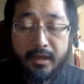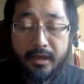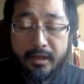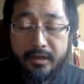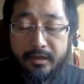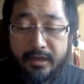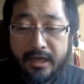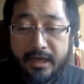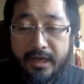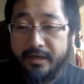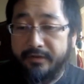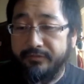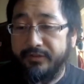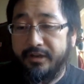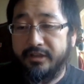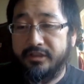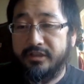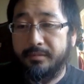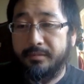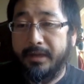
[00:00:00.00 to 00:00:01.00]
a lot of
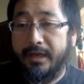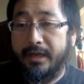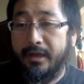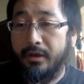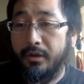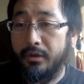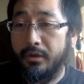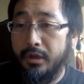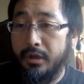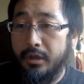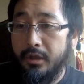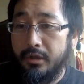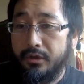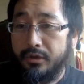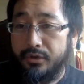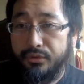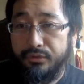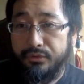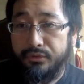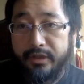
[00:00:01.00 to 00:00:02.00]
it is about
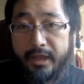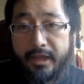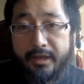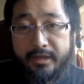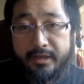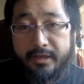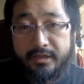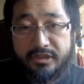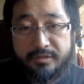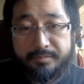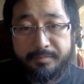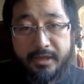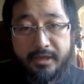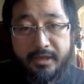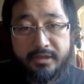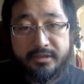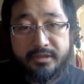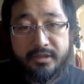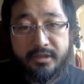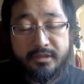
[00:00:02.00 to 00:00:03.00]
creating
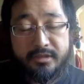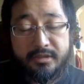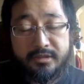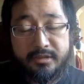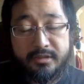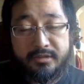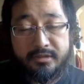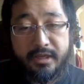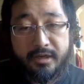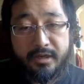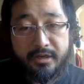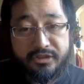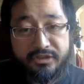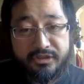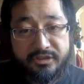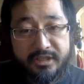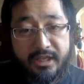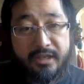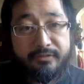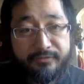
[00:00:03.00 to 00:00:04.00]
spaces that are
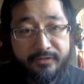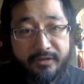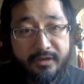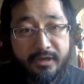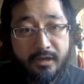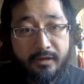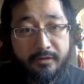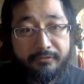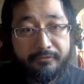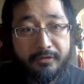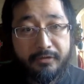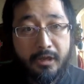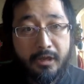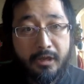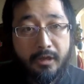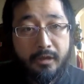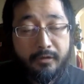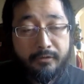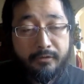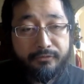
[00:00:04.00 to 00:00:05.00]
safe enough
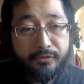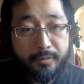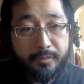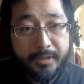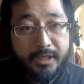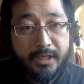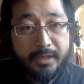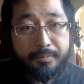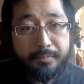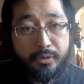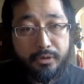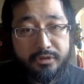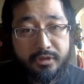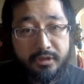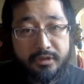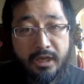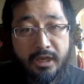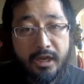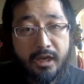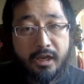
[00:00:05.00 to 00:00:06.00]
for people
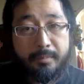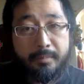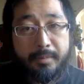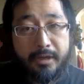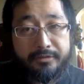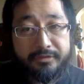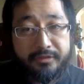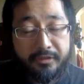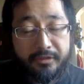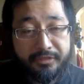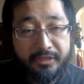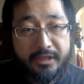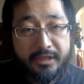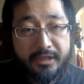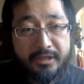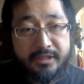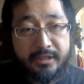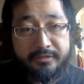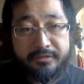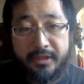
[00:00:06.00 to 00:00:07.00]
to talk about the
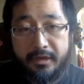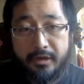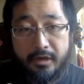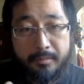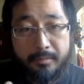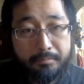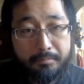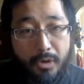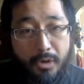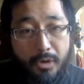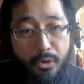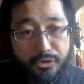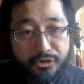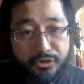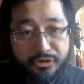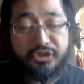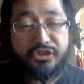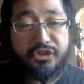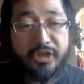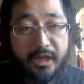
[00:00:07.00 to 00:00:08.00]
things that they are
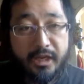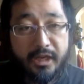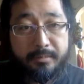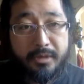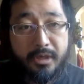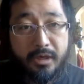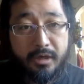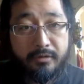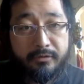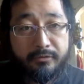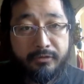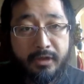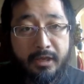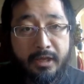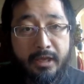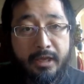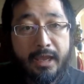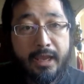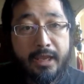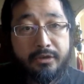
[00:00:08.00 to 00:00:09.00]
most ashamed of,
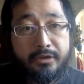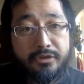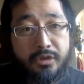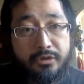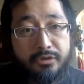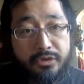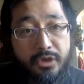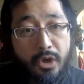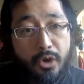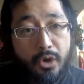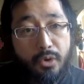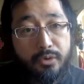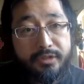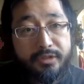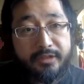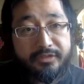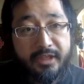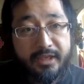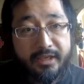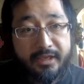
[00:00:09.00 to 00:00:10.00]
and to know
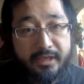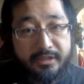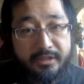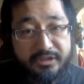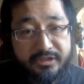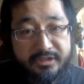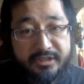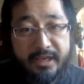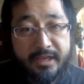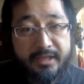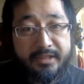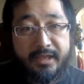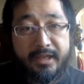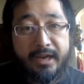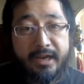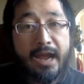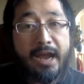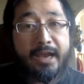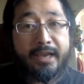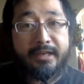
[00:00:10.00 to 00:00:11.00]
that they can say
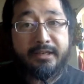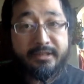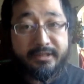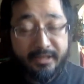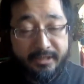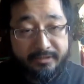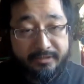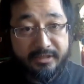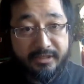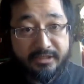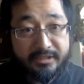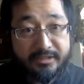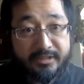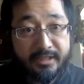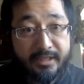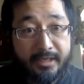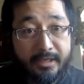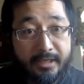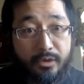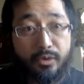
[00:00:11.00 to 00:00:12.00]
that I did this
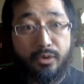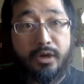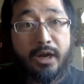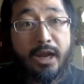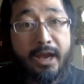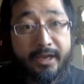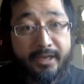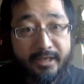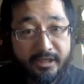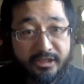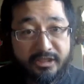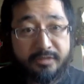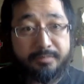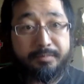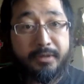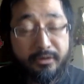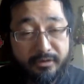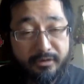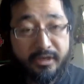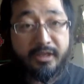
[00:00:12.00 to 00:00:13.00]
thing or I
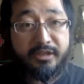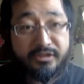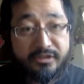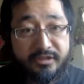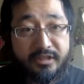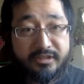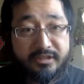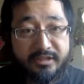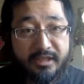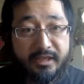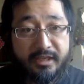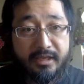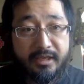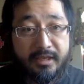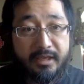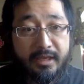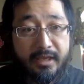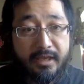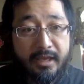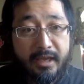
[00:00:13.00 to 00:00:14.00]
experienced this
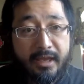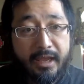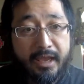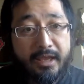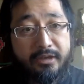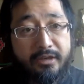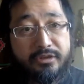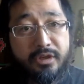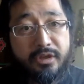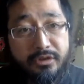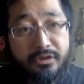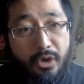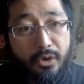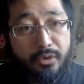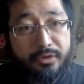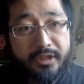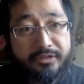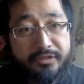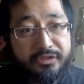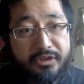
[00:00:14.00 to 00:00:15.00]
thing, and to
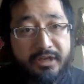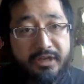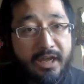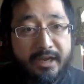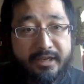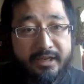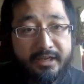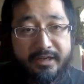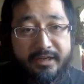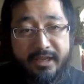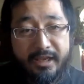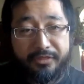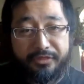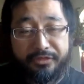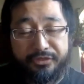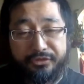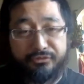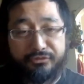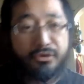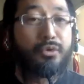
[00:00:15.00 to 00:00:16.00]
know that they're not going to get
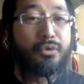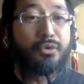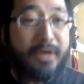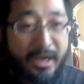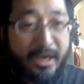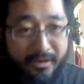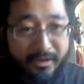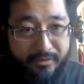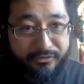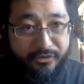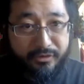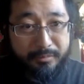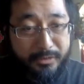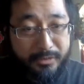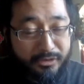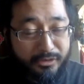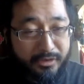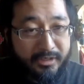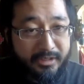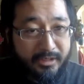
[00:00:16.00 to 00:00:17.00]
thrown out of
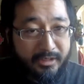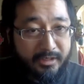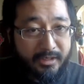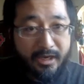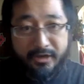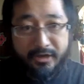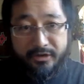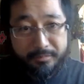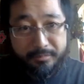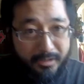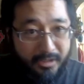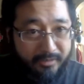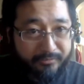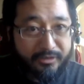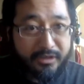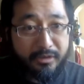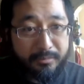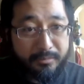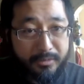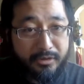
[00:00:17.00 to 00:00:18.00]
community, out of
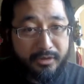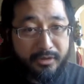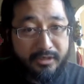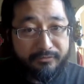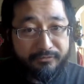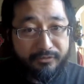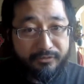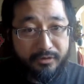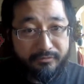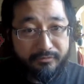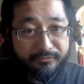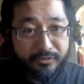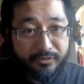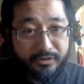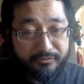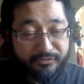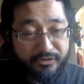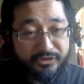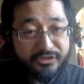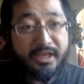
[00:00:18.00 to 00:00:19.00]
beloved community
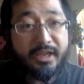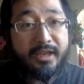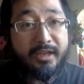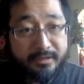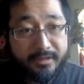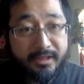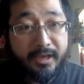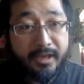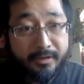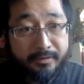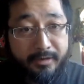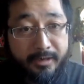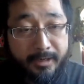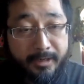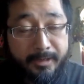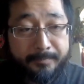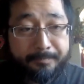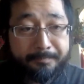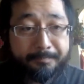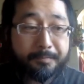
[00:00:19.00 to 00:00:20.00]
for saying that,
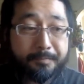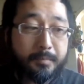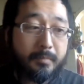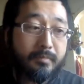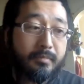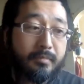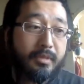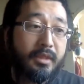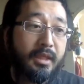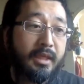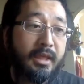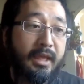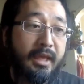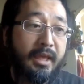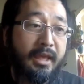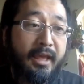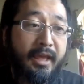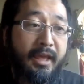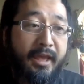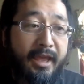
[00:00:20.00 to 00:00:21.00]
right?
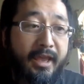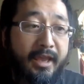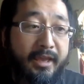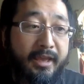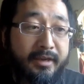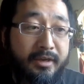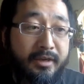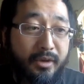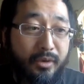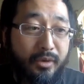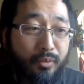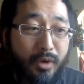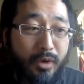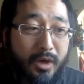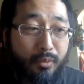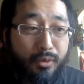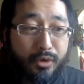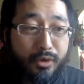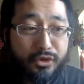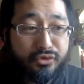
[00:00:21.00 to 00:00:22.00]
And
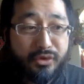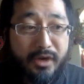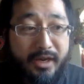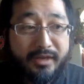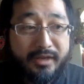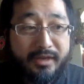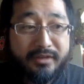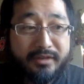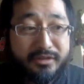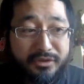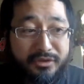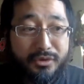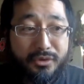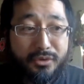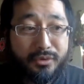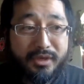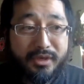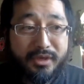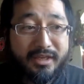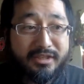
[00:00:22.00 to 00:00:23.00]
what we're trying to
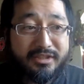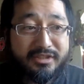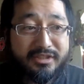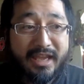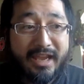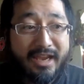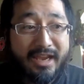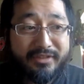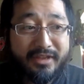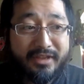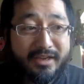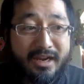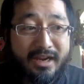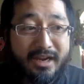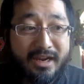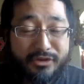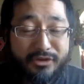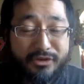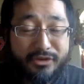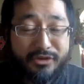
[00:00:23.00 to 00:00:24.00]
do is to have that
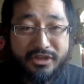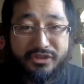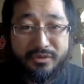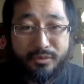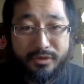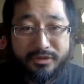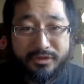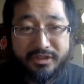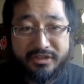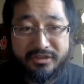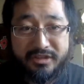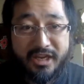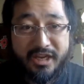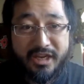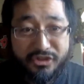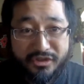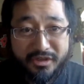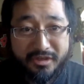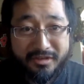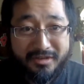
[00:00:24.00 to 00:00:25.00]
conversation with this
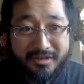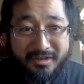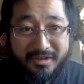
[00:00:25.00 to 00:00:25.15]
nation,